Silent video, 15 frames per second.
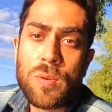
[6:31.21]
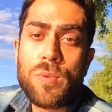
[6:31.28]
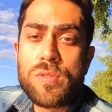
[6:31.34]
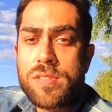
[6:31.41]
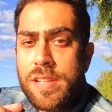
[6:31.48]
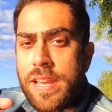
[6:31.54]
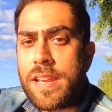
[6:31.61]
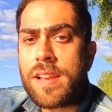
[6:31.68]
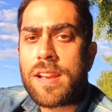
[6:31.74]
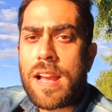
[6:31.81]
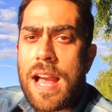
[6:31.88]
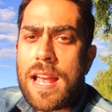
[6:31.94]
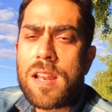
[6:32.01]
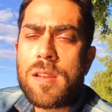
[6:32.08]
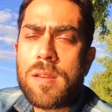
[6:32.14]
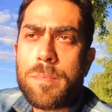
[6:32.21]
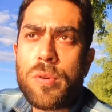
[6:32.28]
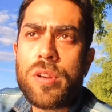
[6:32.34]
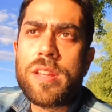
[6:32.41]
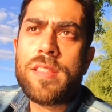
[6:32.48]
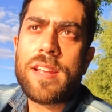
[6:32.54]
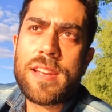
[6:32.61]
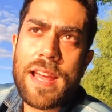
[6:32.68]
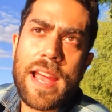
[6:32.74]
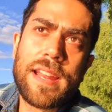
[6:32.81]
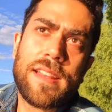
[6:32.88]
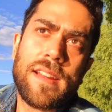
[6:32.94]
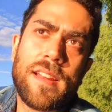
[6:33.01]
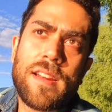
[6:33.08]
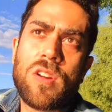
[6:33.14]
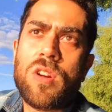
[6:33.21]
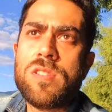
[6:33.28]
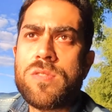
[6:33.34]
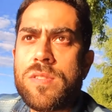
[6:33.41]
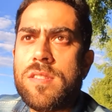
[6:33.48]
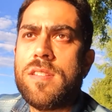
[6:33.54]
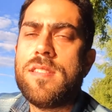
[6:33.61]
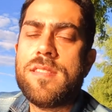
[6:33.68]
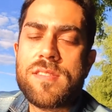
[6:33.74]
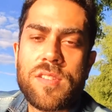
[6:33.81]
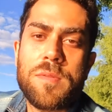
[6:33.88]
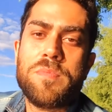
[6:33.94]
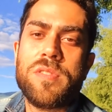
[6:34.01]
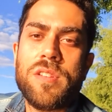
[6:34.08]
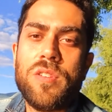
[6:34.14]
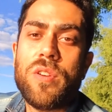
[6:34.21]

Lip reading: whose link I'll put in the title and also in the description.